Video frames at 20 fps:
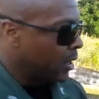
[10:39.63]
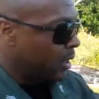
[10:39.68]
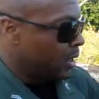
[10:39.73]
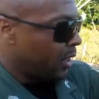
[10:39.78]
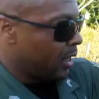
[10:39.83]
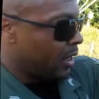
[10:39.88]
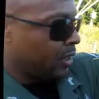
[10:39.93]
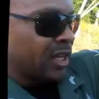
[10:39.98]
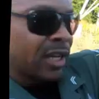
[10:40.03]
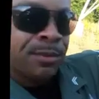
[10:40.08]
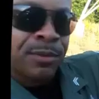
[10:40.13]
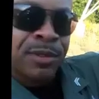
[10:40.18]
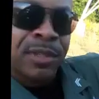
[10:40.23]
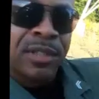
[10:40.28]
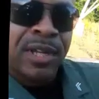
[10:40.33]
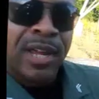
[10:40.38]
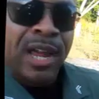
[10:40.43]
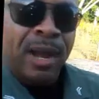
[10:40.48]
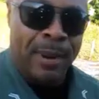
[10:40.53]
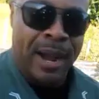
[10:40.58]
in
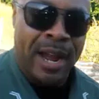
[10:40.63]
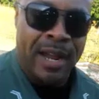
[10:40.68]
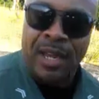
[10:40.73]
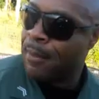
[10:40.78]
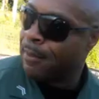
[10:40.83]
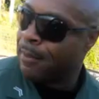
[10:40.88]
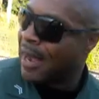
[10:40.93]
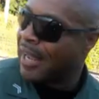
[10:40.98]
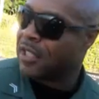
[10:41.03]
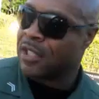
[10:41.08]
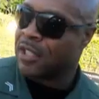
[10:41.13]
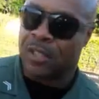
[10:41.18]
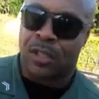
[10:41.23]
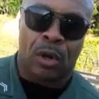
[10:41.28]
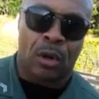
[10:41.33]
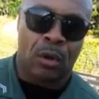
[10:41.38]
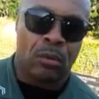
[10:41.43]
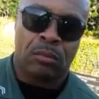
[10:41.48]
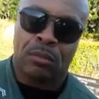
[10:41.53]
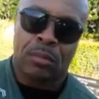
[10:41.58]
Gibsonton, am I just
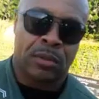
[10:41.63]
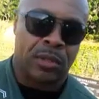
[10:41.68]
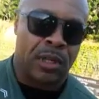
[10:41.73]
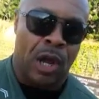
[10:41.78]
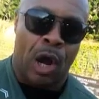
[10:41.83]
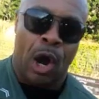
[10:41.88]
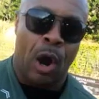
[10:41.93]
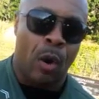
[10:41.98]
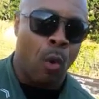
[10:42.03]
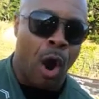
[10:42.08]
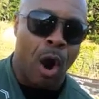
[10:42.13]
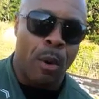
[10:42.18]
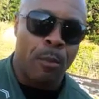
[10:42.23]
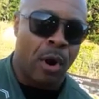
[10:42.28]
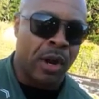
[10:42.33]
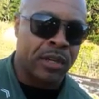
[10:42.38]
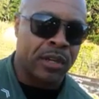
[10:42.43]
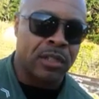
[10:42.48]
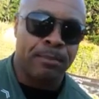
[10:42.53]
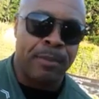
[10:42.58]
going to say all
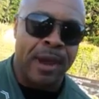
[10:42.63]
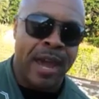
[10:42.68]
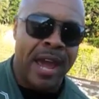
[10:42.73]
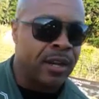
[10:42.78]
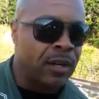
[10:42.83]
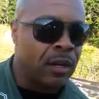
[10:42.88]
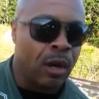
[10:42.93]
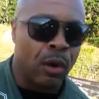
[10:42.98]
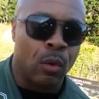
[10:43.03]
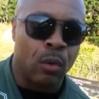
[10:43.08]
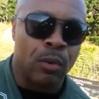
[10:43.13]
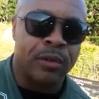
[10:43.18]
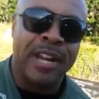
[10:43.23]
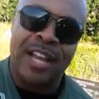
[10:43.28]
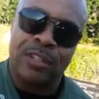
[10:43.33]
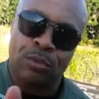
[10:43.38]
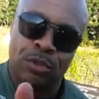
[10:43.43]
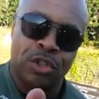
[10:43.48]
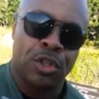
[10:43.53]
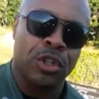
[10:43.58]
Walmarts are bad? No, and
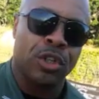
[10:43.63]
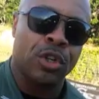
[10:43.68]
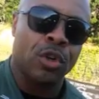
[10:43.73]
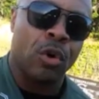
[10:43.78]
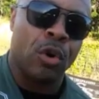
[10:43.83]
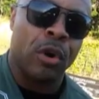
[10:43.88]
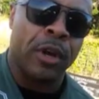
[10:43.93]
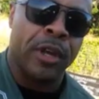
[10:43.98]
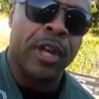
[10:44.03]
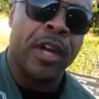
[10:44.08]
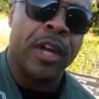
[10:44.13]
that's what you're doing.